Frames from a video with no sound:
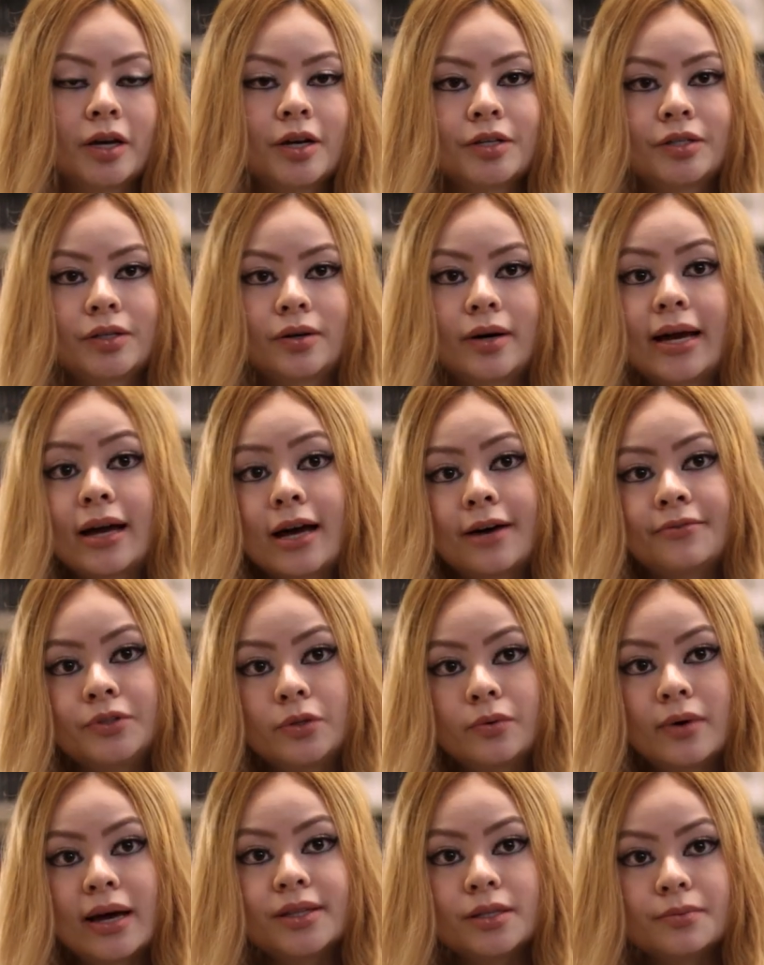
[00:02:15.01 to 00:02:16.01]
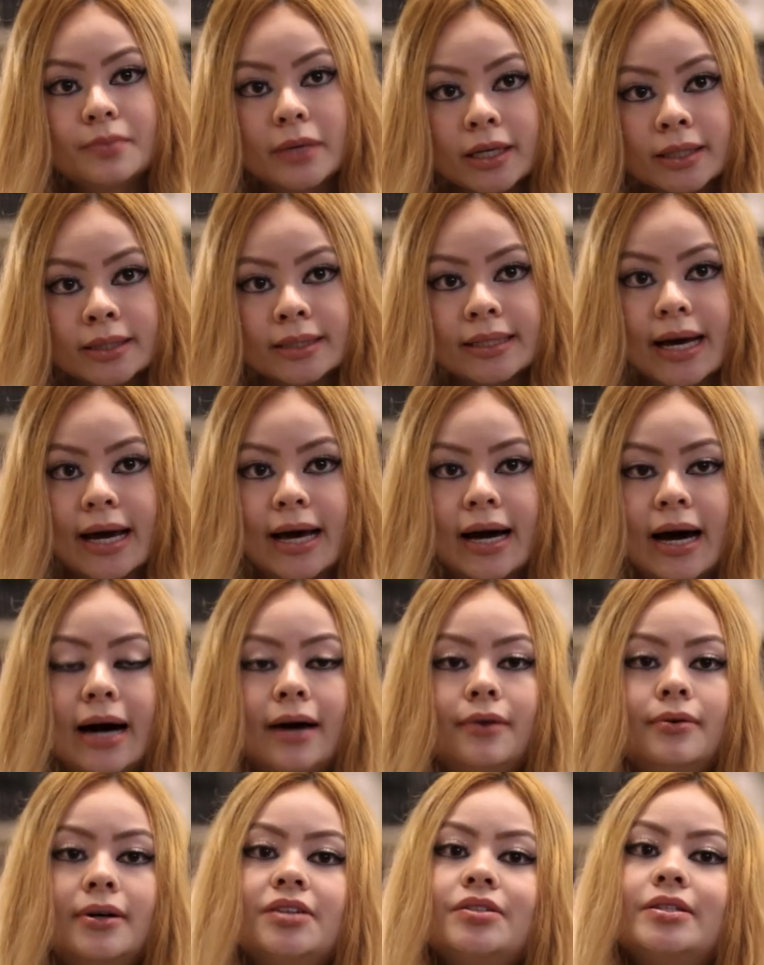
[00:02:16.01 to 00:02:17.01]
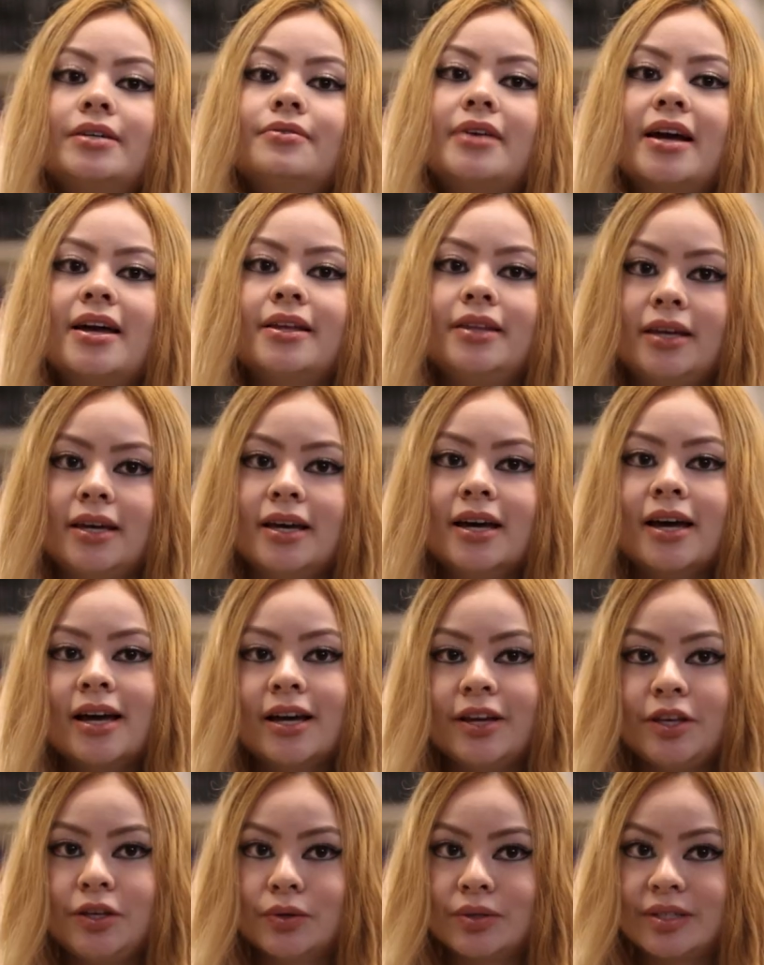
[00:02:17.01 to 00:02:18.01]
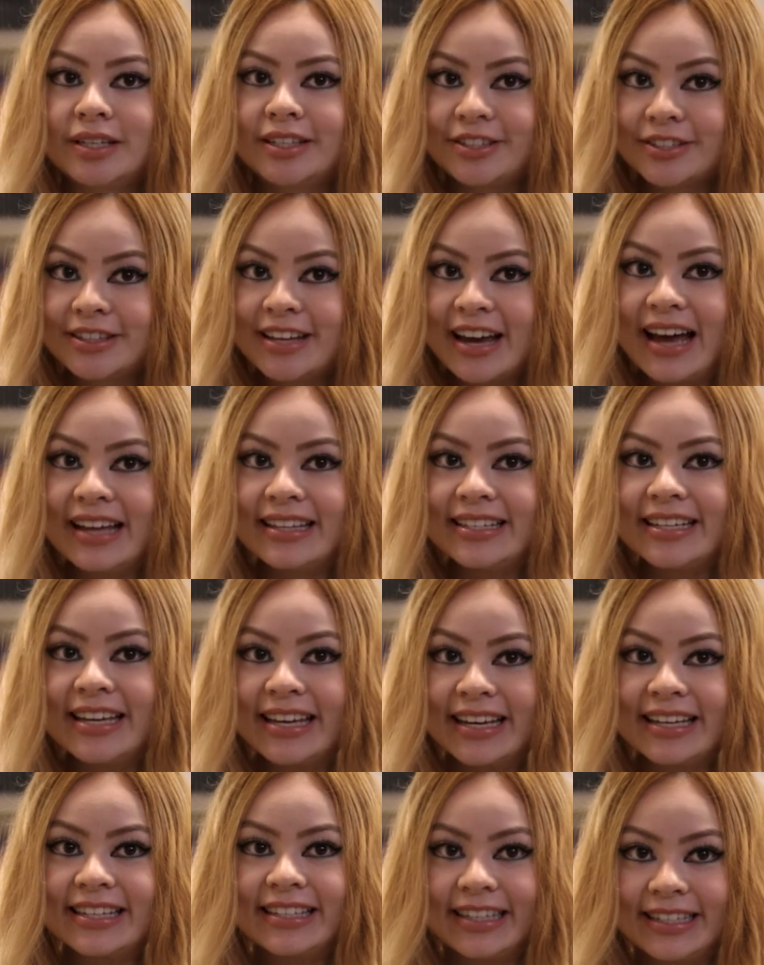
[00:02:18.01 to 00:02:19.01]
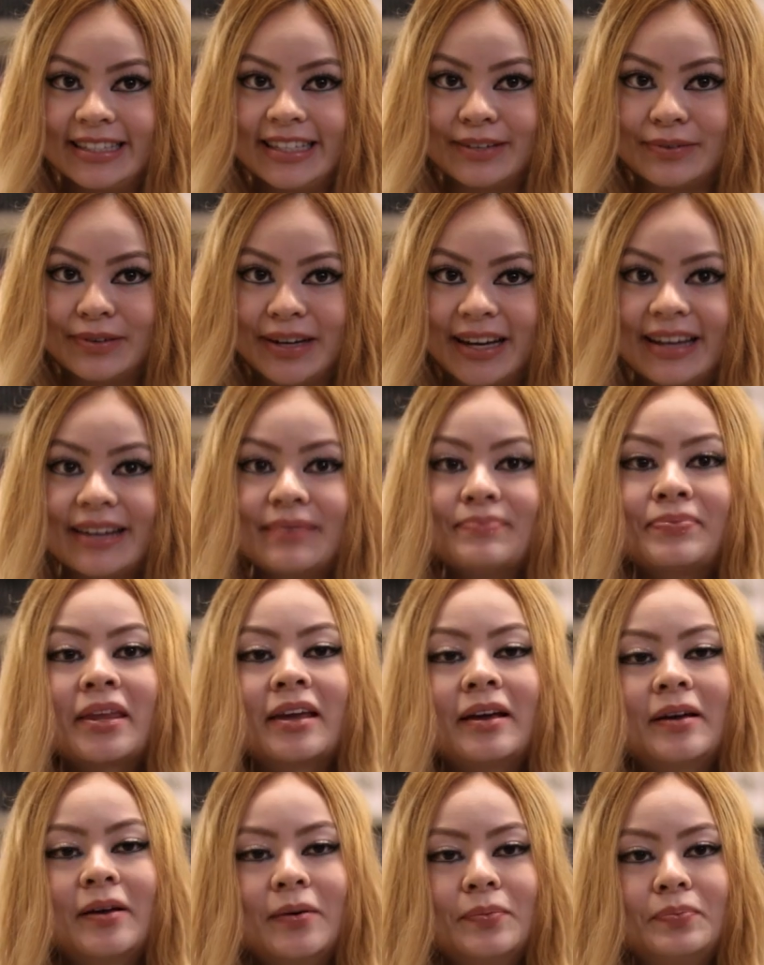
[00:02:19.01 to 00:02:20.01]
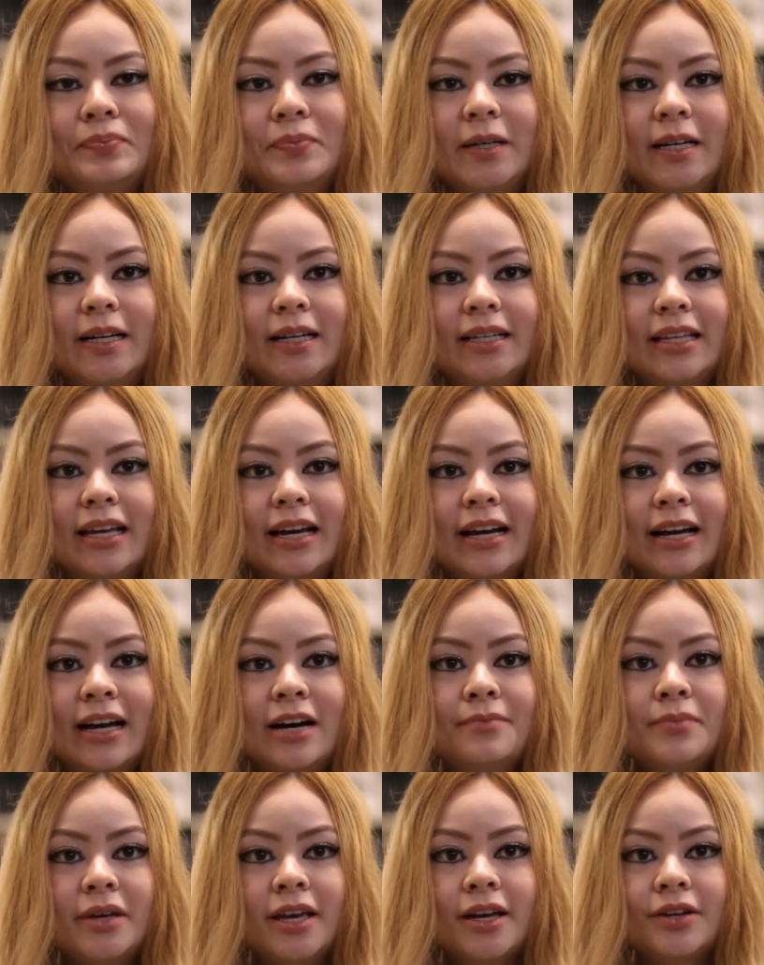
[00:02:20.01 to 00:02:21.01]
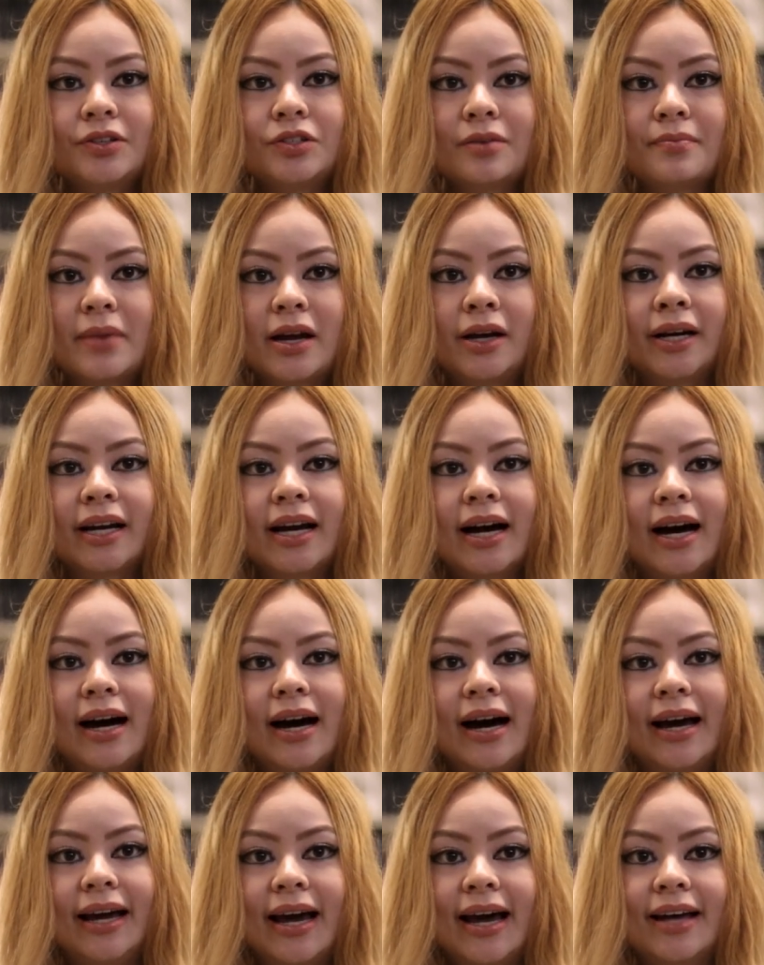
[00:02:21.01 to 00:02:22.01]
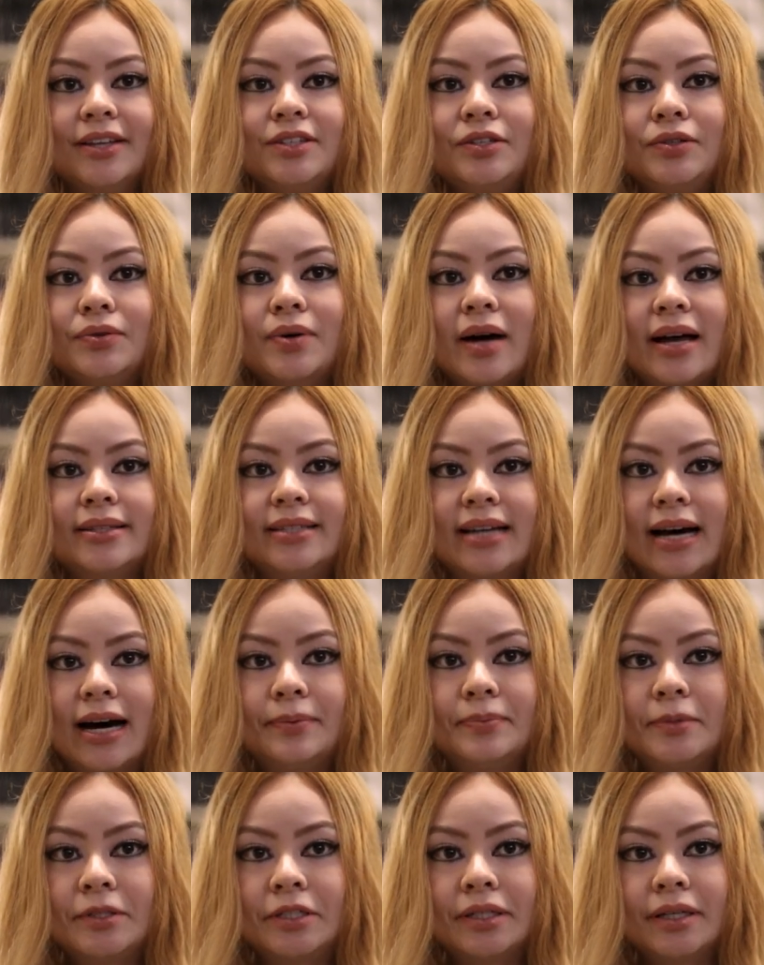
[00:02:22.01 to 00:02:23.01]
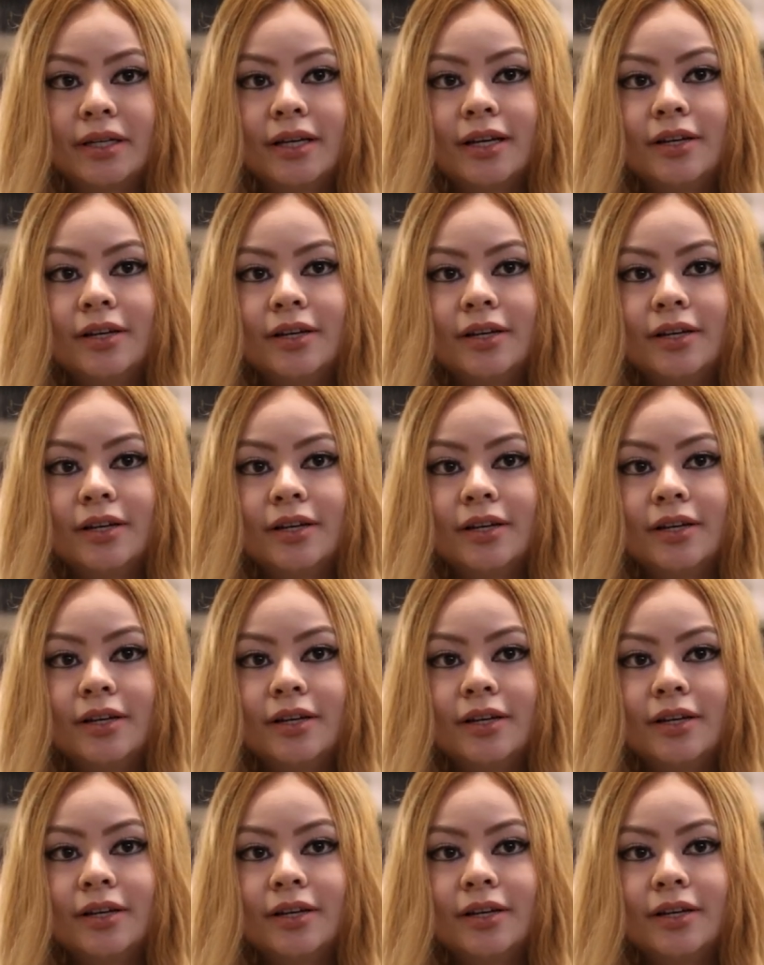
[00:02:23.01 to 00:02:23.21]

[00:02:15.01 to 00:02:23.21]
So I have to admit that I was already used to that in a certain way, but coming here to America, I had to adapt